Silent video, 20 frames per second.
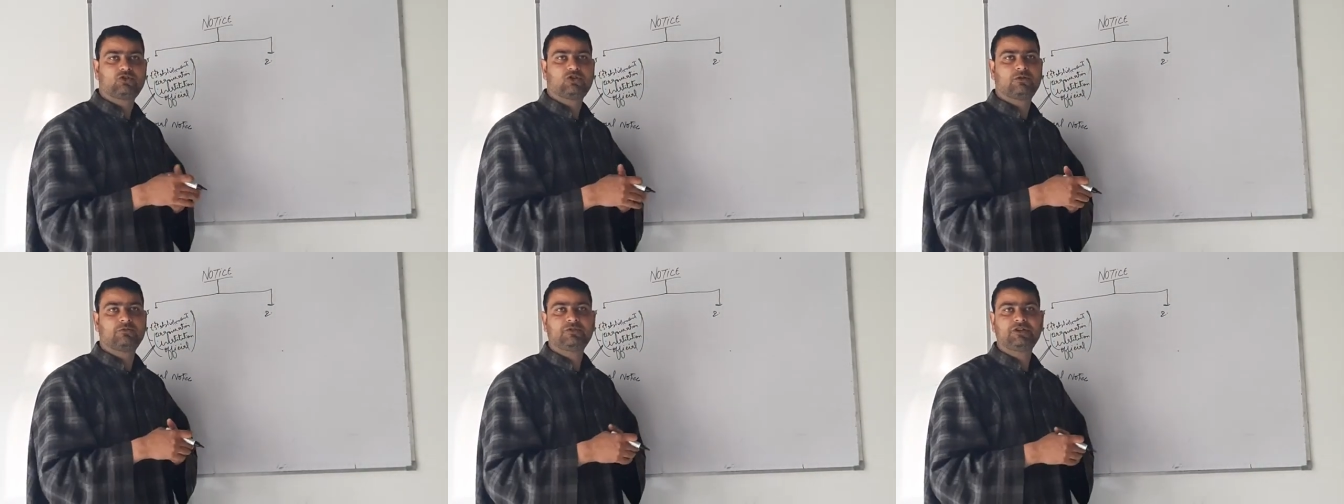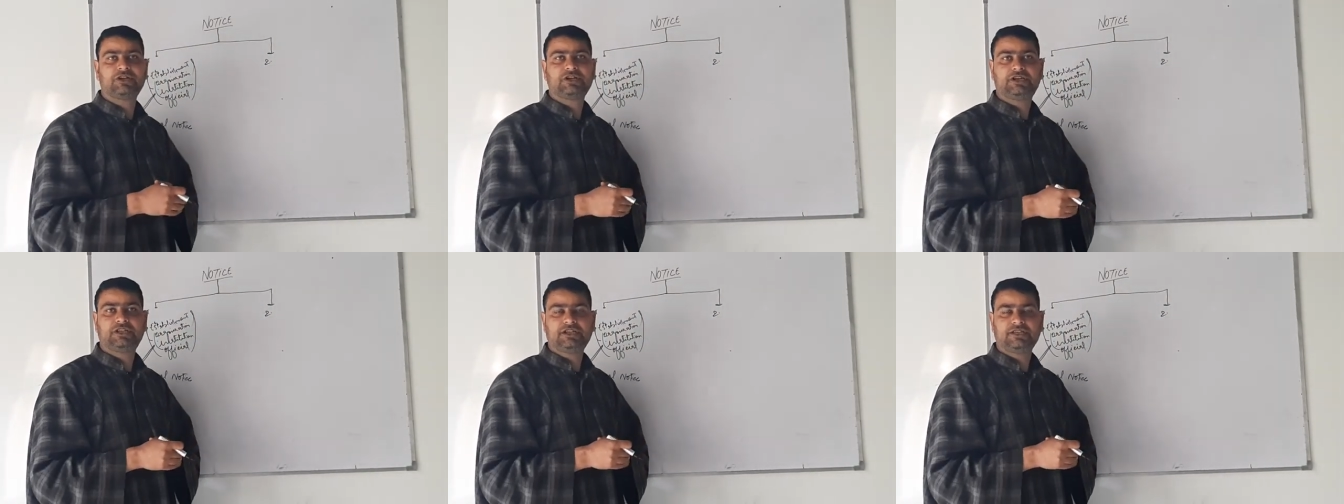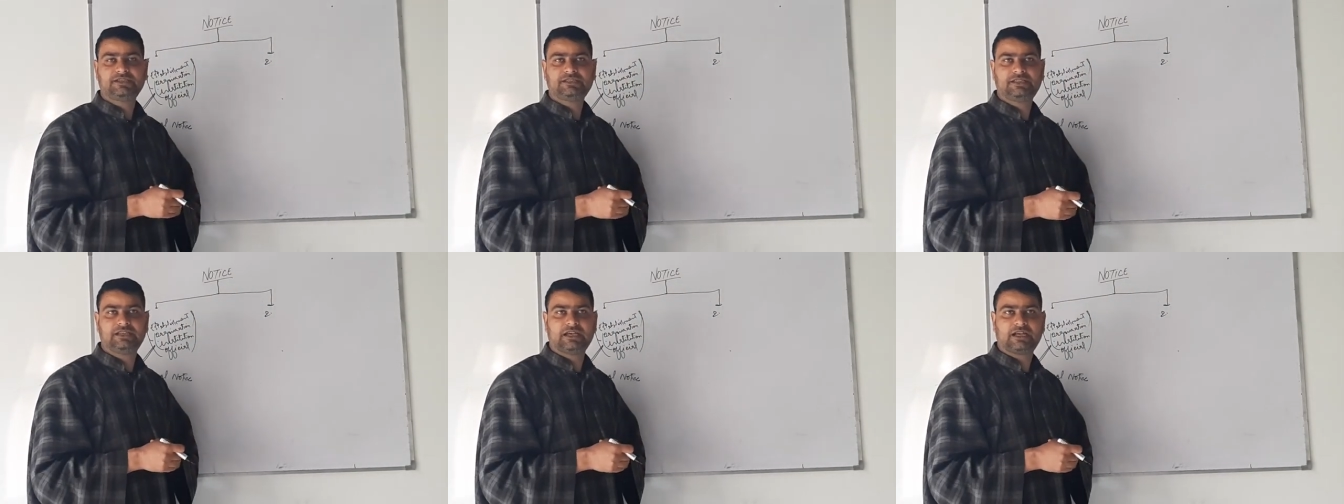
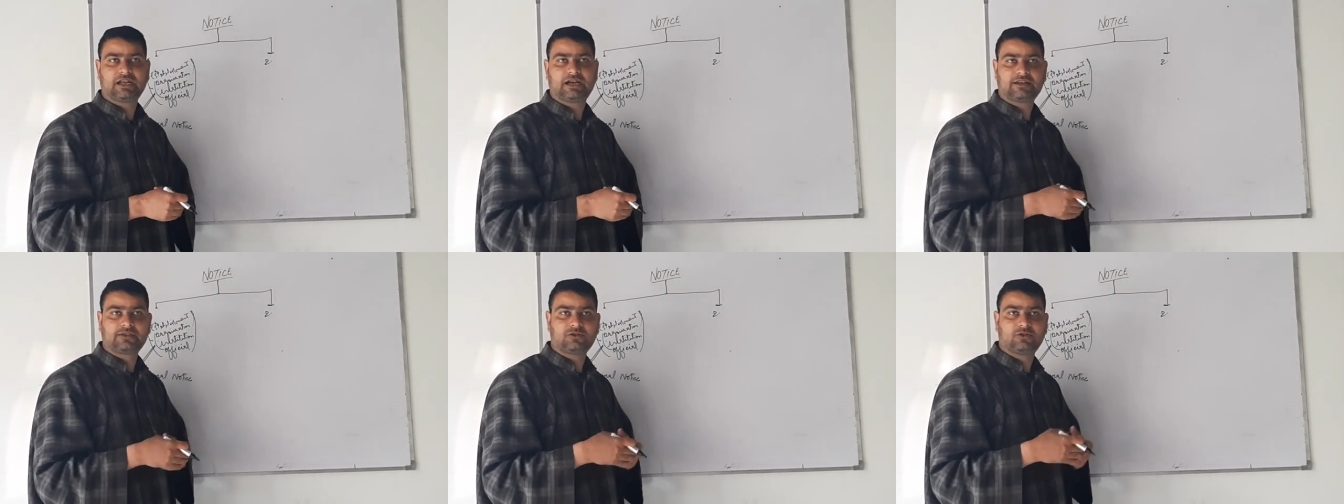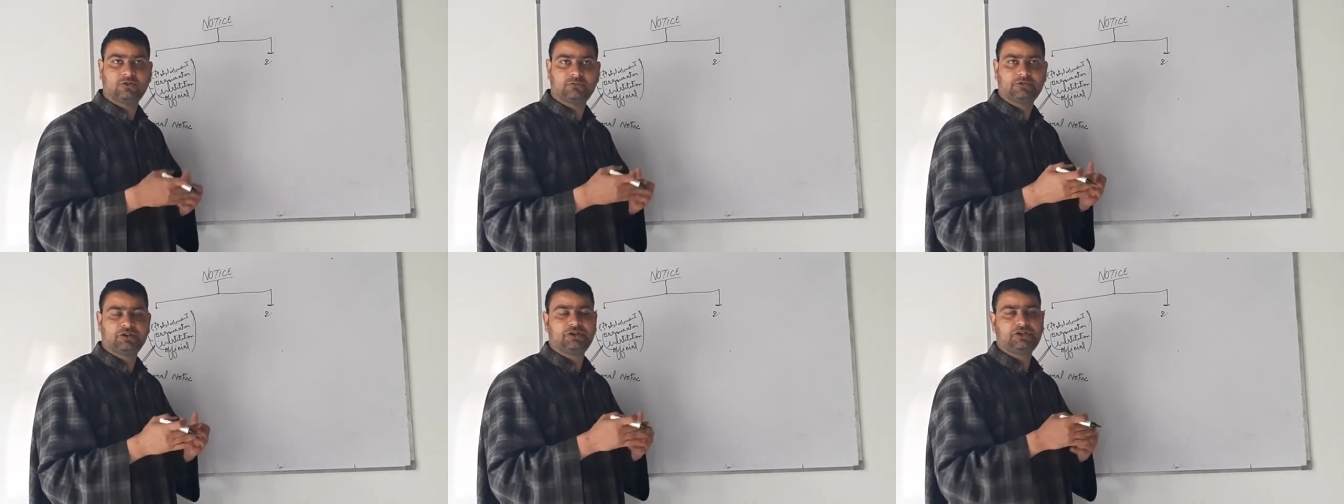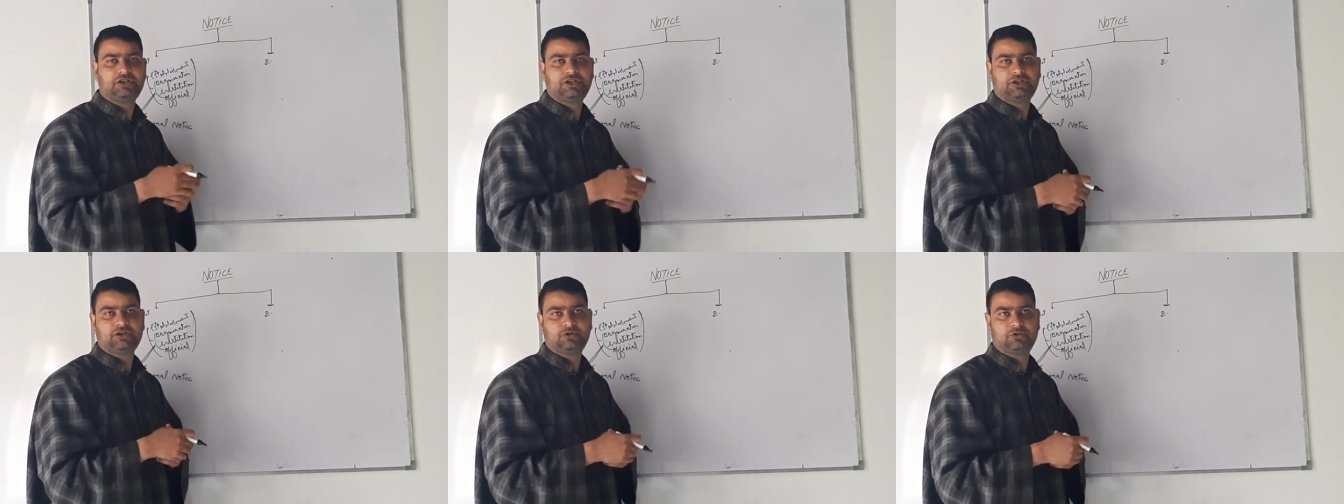communities there are
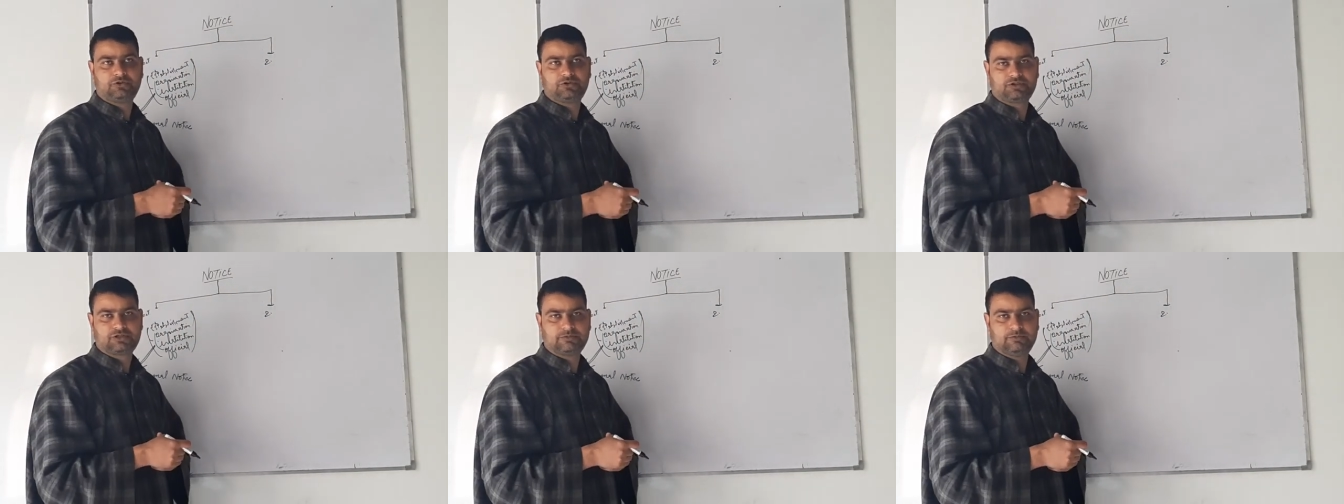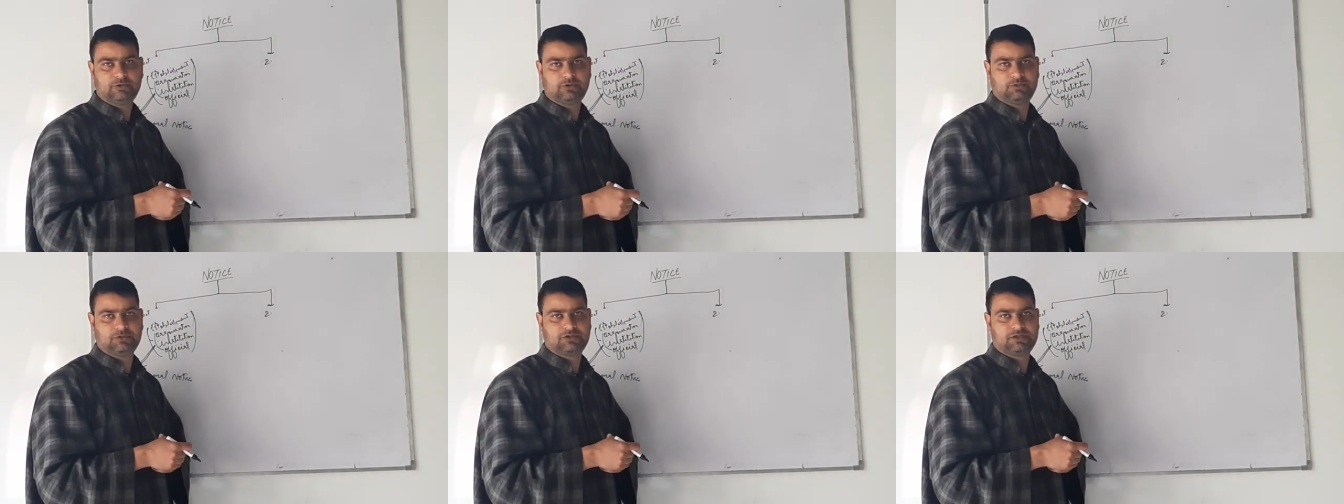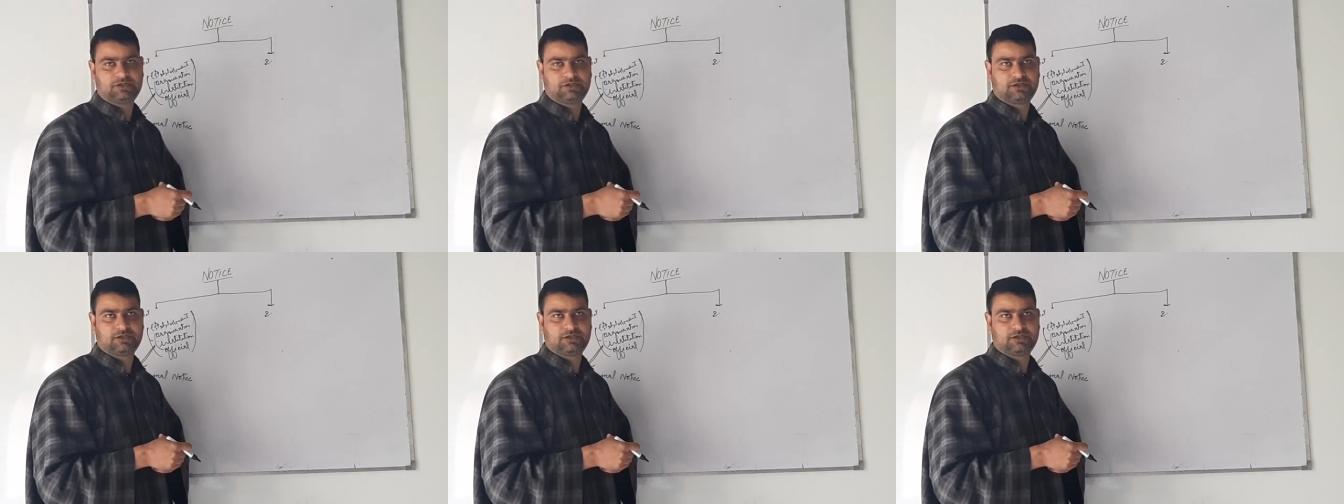community notice boards